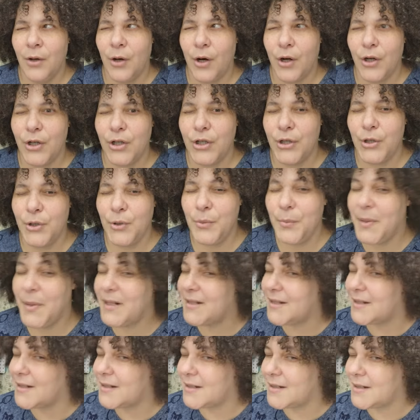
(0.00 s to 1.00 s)
or two
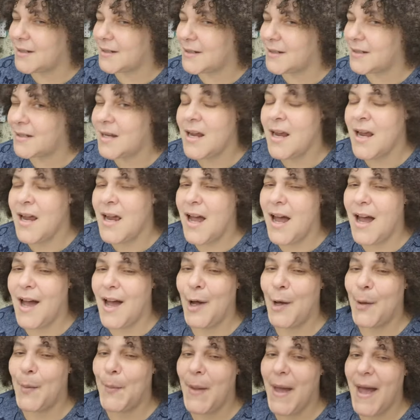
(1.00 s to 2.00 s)
businesses
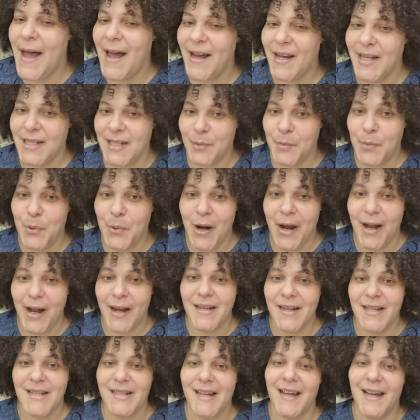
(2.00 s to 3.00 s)
um, has a
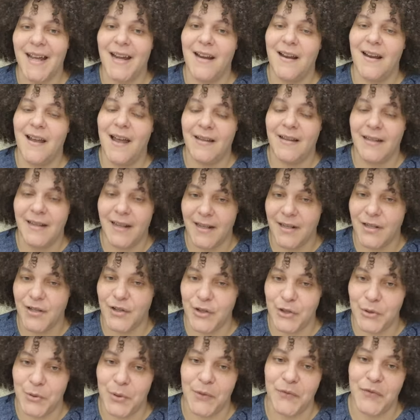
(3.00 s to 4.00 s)
prize that at the end of
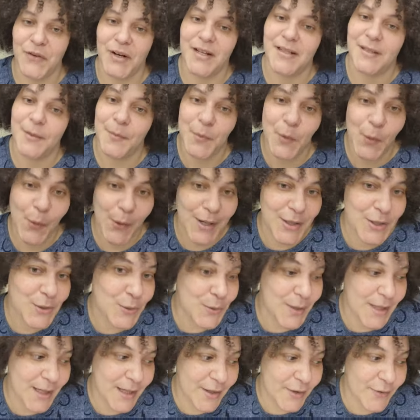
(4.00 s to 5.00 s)
the 12 days I'm going to
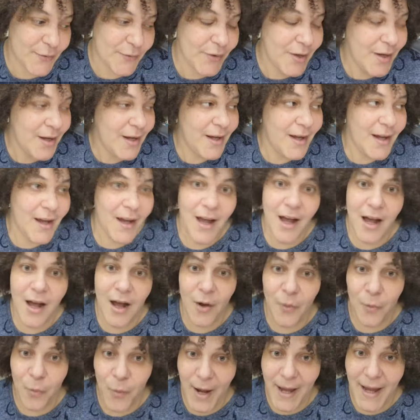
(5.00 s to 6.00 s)
give
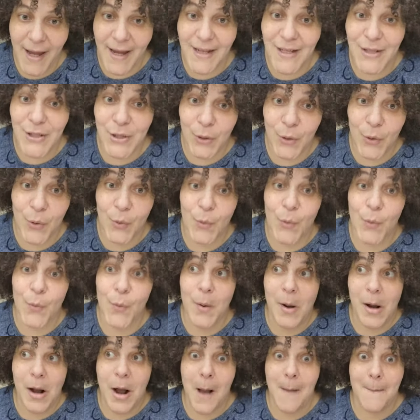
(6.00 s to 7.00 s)
away. So
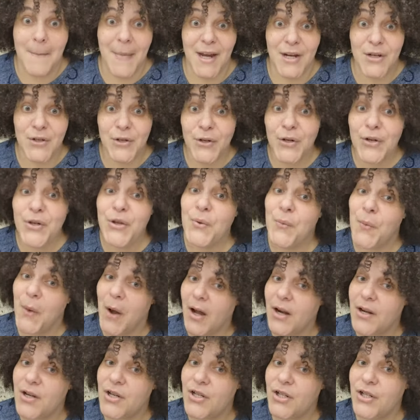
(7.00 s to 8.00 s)
make sure you
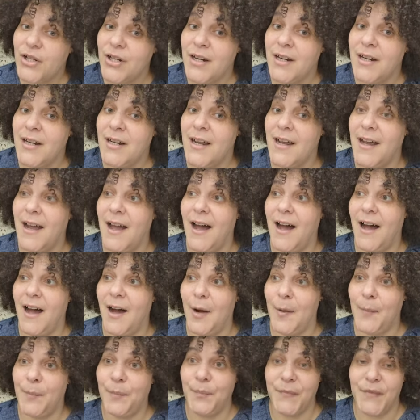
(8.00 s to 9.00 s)
watch.
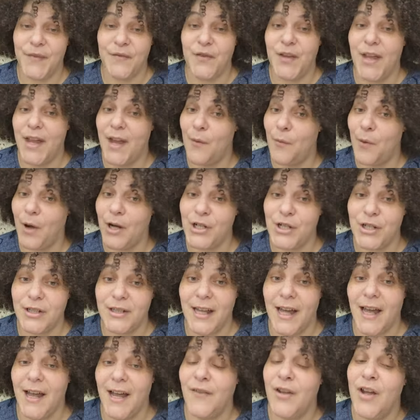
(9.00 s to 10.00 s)
Um, if you can't watch it
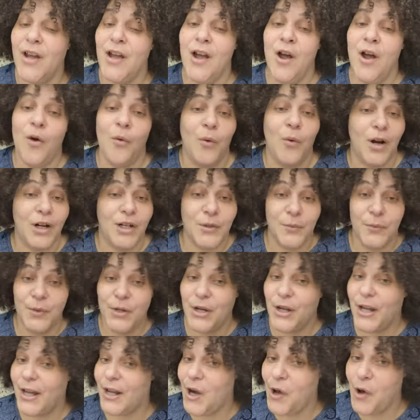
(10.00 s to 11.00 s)
live, watch it when
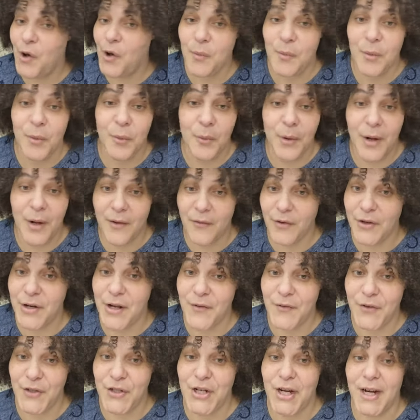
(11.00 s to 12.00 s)
you get home or whenever you
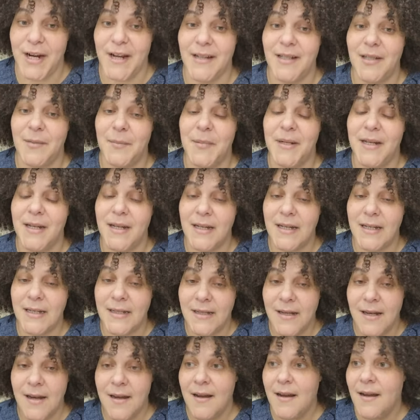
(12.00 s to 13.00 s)
have a chance because